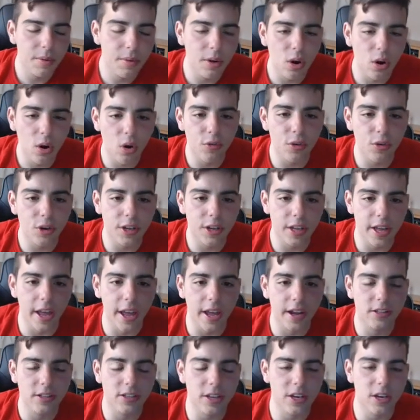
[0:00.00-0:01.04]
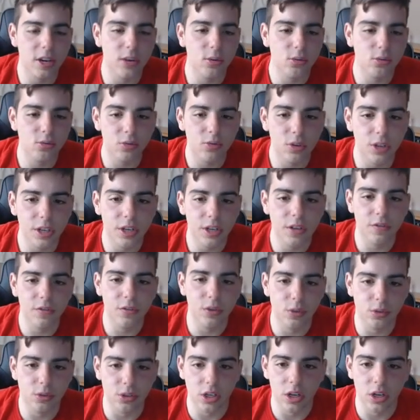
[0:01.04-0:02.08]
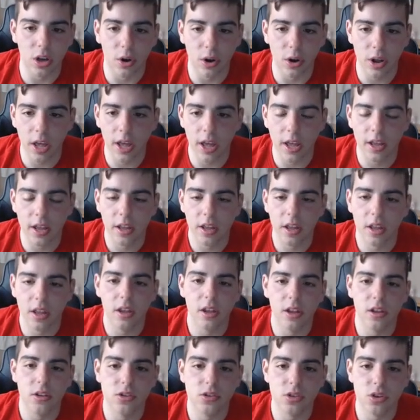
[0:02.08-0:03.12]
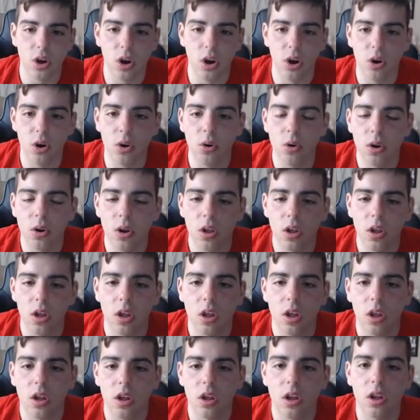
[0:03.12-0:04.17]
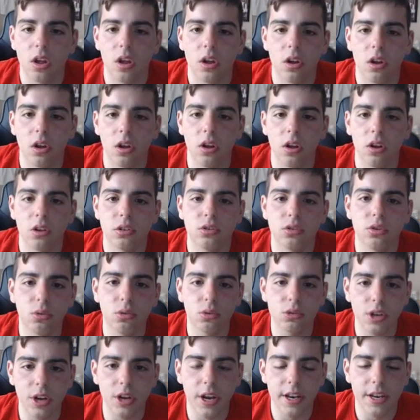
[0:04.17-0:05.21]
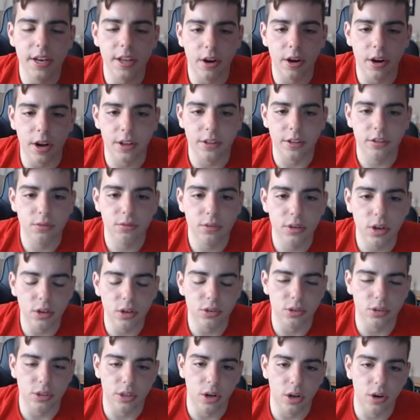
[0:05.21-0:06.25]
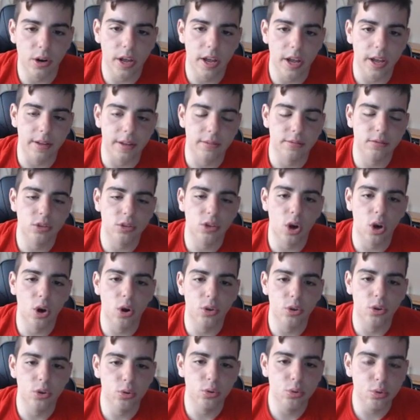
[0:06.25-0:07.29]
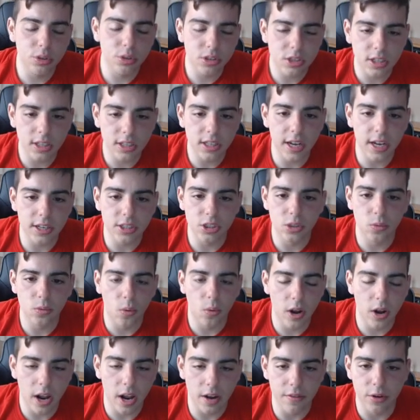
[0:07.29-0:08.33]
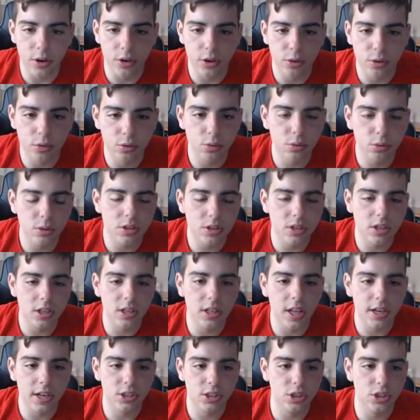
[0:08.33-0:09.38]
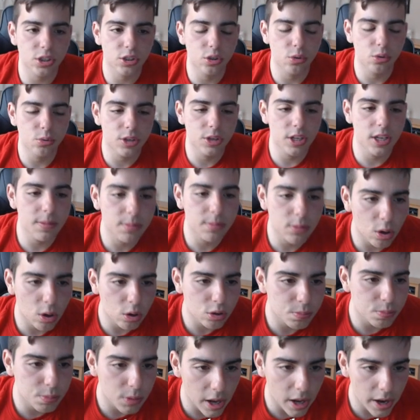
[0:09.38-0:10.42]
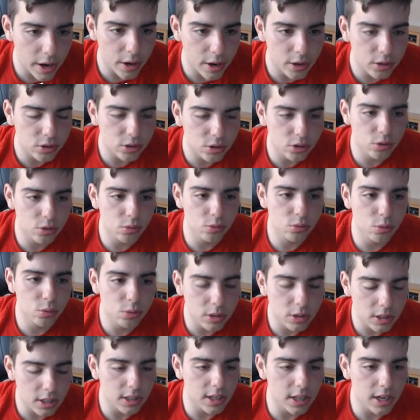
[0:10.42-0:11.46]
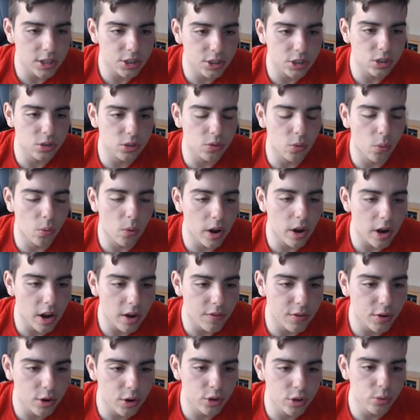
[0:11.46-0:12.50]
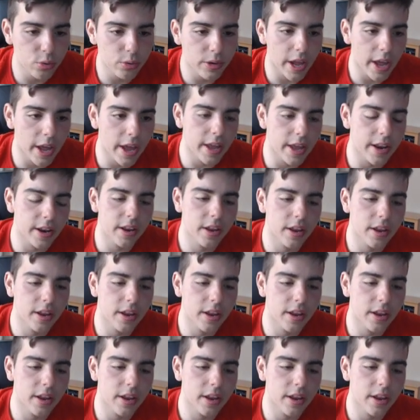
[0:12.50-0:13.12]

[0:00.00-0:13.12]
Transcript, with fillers: me go over it again because I know it's really confusing. Okay, so 280 okay 300 okay so you do this collection whatever you do this collection you keep those players you do the collection whatever you get